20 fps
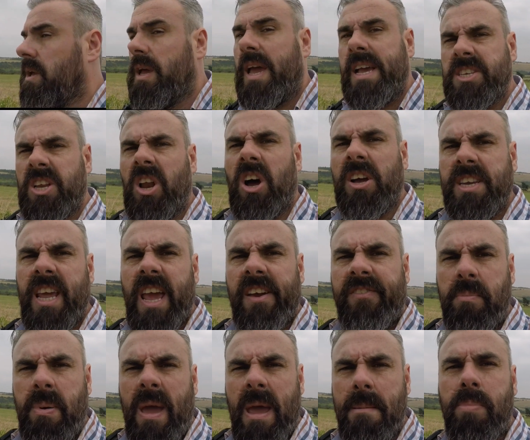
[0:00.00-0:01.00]
Here's an idea for
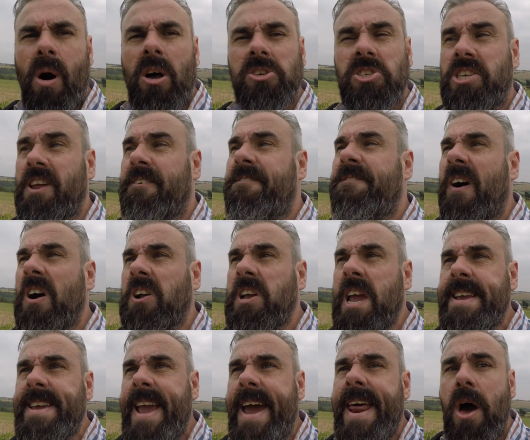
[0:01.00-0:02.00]
being positive.
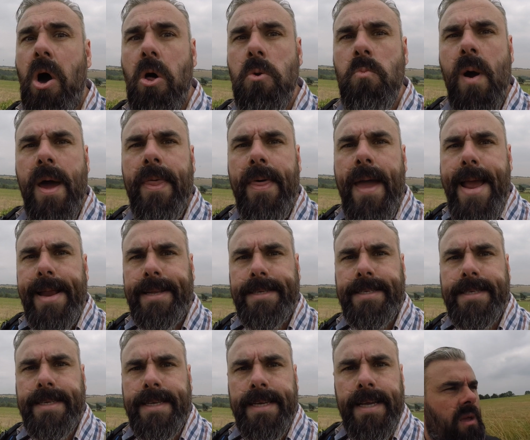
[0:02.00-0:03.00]
Fucking get on with it.